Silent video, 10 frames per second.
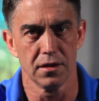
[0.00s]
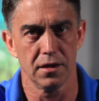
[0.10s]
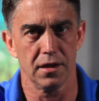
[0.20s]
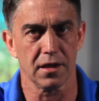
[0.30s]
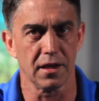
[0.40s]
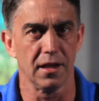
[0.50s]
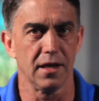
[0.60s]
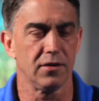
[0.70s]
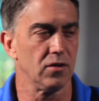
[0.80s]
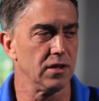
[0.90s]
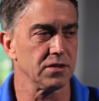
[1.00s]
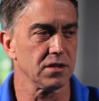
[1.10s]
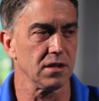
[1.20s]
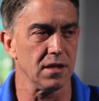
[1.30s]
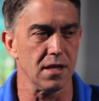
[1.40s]
And the clutter is
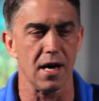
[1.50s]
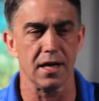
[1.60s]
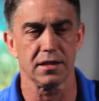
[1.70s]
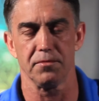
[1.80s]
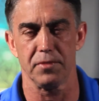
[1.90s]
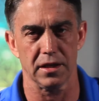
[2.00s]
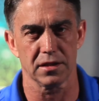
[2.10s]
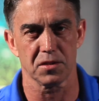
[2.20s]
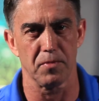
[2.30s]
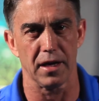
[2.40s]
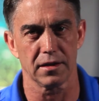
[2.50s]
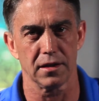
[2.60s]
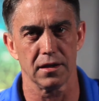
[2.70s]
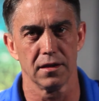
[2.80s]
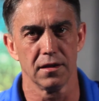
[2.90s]
not to be
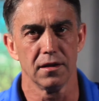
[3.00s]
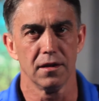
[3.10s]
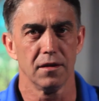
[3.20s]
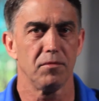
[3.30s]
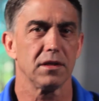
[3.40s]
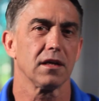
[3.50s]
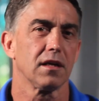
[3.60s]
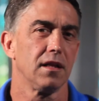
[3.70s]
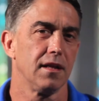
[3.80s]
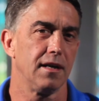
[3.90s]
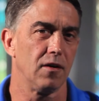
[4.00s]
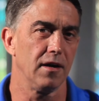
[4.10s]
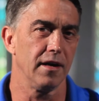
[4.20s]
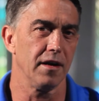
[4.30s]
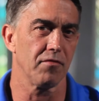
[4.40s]
expected, but the
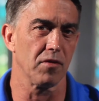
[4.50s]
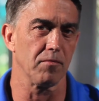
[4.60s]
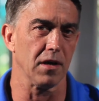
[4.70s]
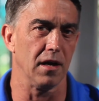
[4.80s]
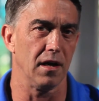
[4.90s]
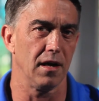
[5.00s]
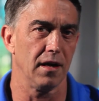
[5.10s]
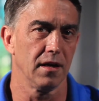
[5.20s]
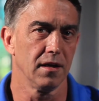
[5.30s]
clarity from God.